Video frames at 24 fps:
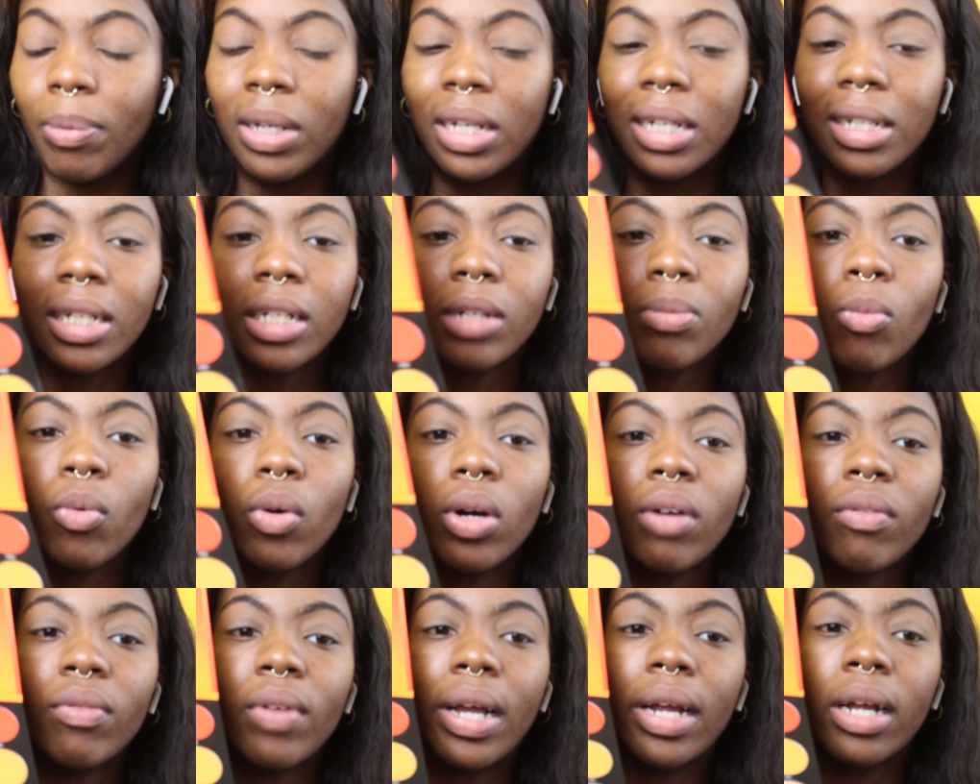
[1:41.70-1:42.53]
because it's
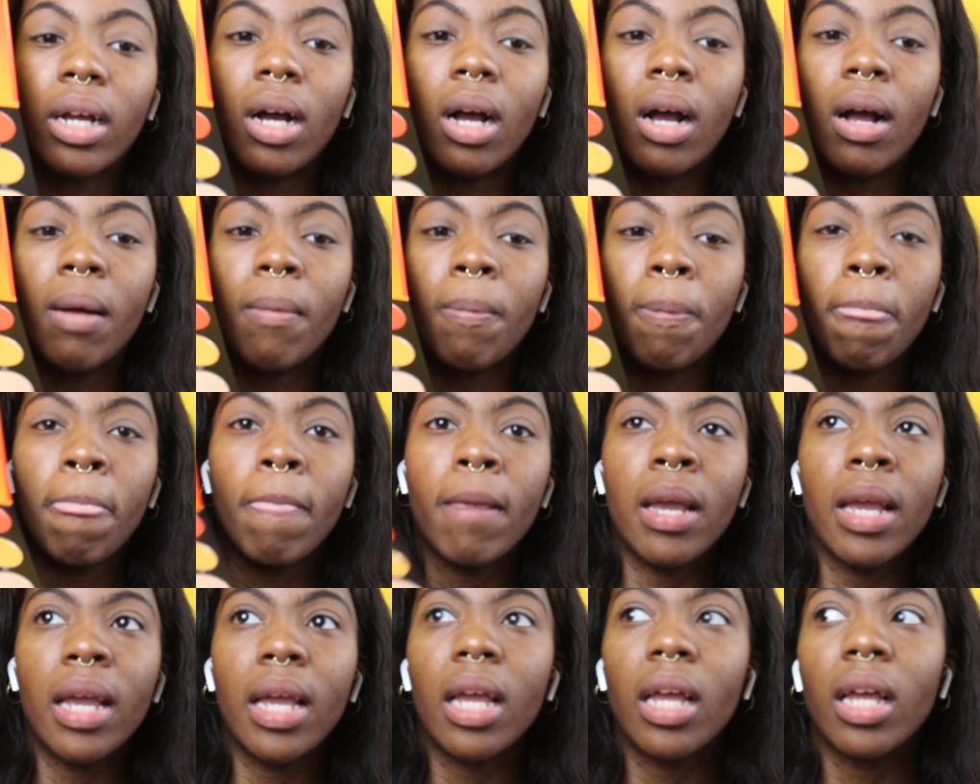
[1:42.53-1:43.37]
more of like
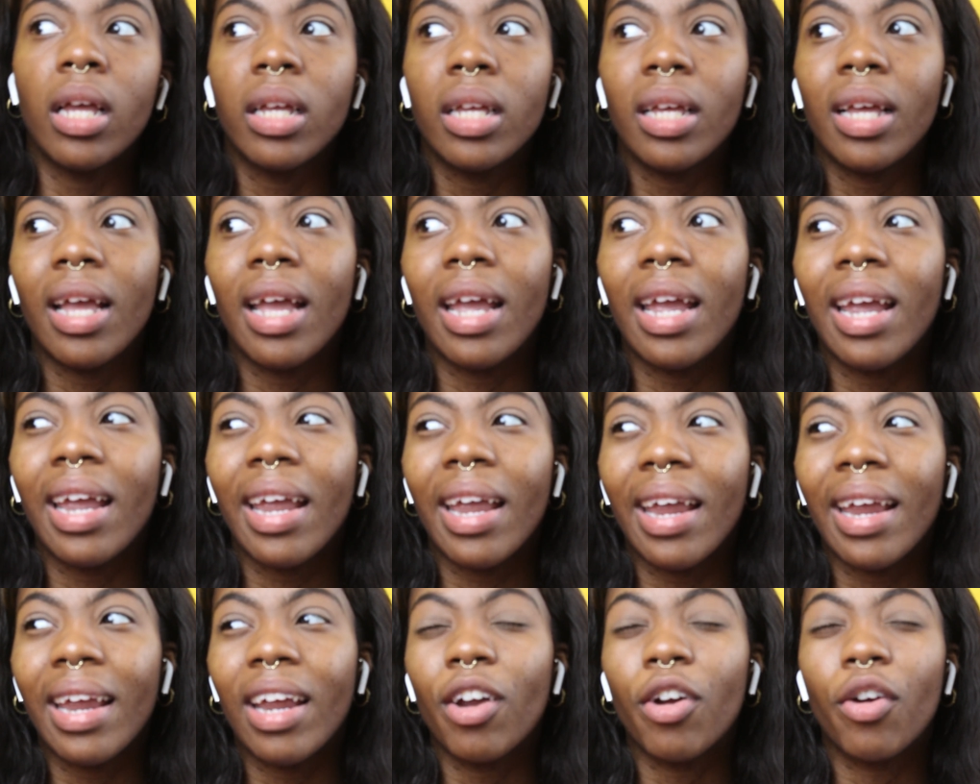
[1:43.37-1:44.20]

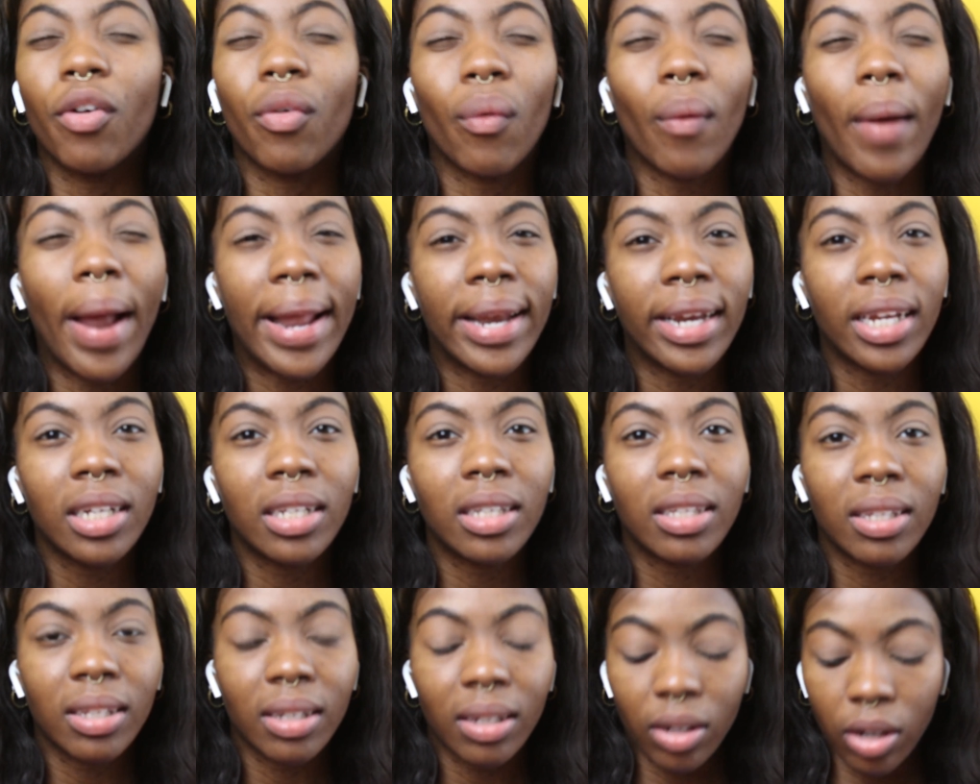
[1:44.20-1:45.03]
a
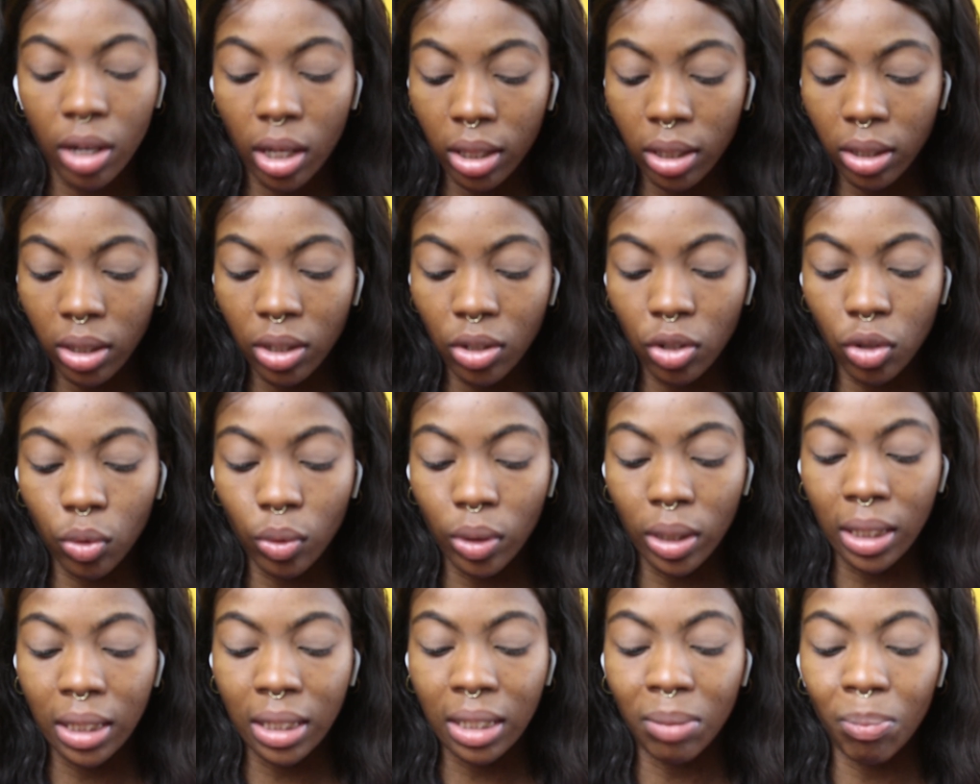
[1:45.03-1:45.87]
granite color,
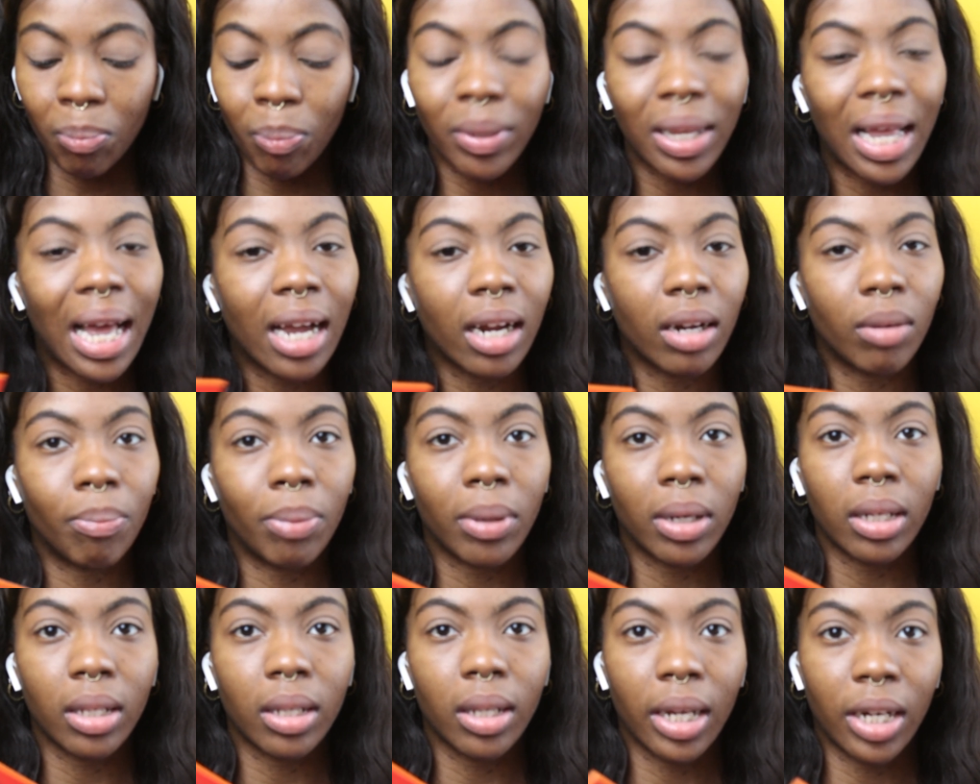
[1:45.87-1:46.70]
so it's black
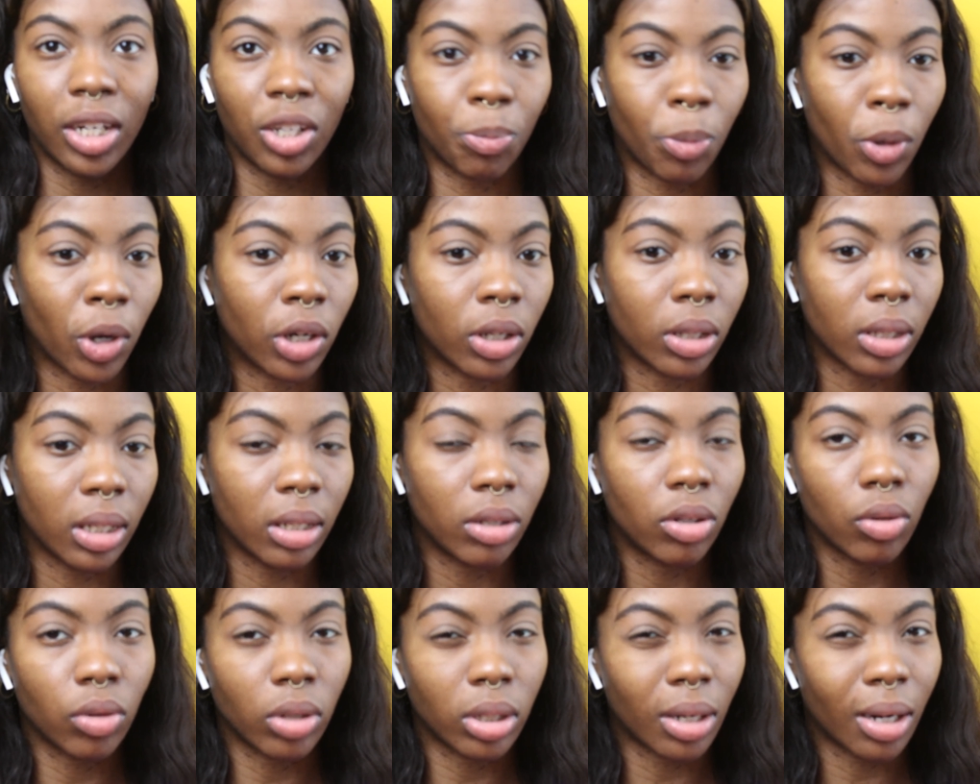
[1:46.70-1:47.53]
but like
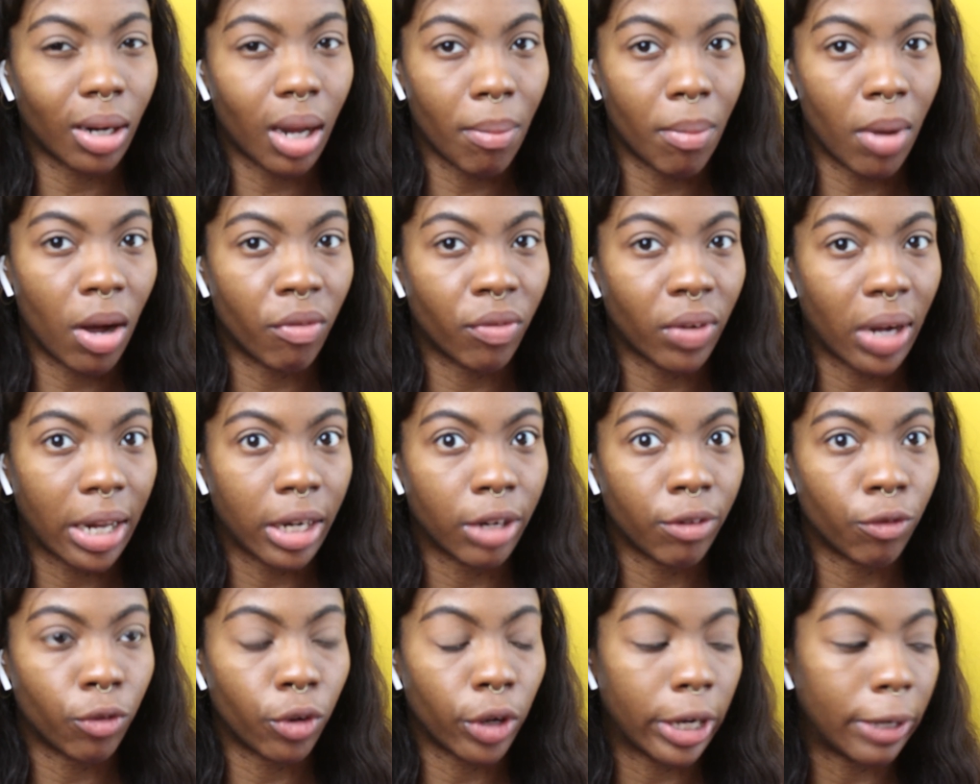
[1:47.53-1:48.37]
sparkly, so it's gonna come off
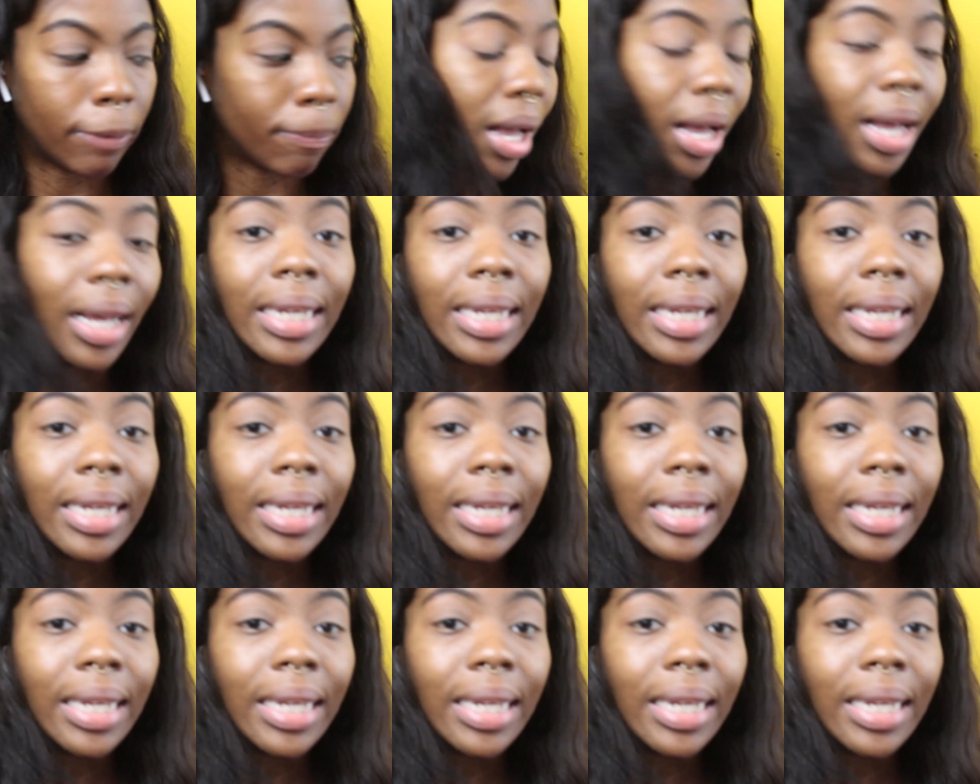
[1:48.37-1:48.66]
kind of gray.